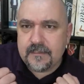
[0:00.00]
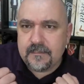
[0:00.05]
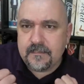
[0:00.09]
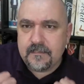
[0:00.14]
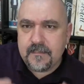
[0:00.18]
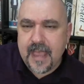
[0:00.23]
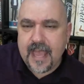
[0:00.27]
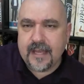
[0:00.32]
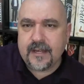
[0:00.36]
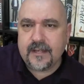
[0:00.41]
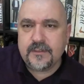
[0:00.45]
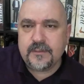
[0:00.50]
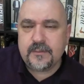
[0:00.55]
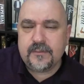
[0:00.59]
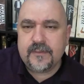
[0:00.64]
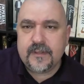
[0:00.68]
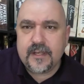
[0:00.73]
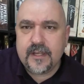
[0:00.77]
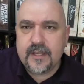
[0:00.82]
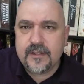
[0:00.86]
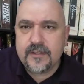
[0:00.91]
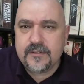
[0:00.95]
matters
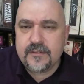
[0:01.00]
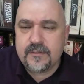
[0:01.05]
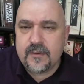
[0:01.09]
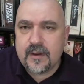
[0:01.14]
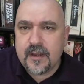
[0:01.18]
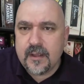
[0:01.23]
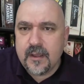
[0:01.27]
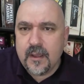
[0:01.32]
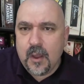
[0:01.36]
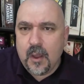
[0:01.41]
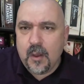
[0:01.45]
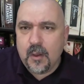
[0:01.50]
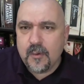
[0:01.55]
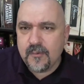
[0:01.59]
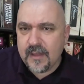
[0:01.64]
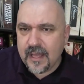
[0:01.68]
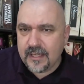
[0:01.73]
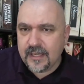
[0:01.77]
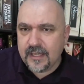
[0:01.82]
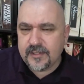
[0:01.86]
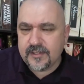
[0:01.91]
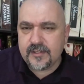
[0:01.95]
within history,
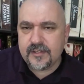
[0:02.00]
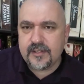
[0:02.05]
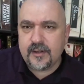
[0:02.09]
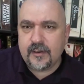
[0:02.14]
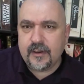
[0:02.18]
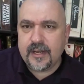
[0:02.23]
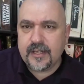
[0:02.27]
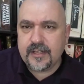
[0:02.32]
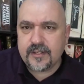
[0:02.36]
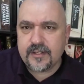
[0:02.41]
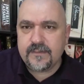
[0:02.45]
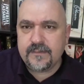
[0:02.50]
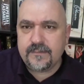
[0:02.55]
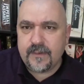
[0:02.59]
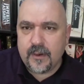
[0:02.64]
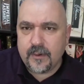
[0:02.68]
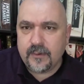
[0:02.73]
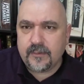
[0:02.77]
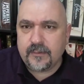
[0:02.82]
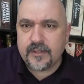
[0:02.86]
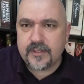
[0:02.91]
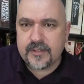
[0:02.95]
without necessarily just
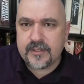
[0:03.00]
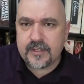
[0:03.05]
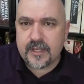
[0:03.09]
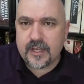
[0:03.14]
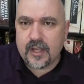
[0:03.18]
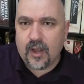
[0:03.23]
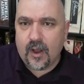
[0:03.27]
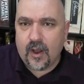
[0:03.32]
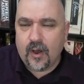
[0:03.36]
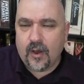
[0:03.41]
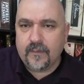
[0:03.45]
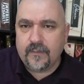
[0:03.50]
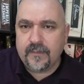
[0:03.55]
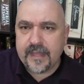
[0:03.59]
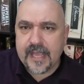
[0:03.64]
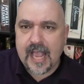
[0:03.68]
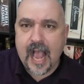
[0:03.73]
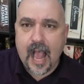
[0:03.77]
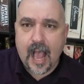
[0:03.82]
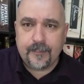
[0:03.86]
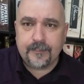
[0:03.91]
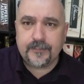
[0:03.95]
focusing on
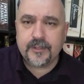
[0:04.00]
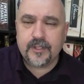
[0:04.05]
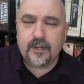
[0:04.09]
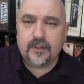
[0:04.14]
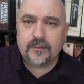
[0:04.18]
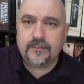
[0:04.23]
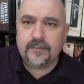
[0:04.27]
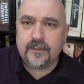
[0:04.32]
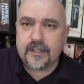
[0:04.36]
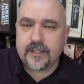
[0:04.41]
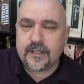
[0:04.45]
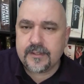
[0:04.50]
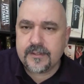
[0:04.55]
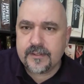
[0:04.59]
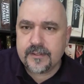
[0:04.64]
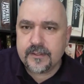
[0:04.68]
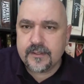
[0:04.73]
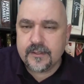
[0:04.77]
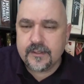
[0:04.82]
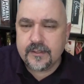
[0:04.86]
the armed conflicts.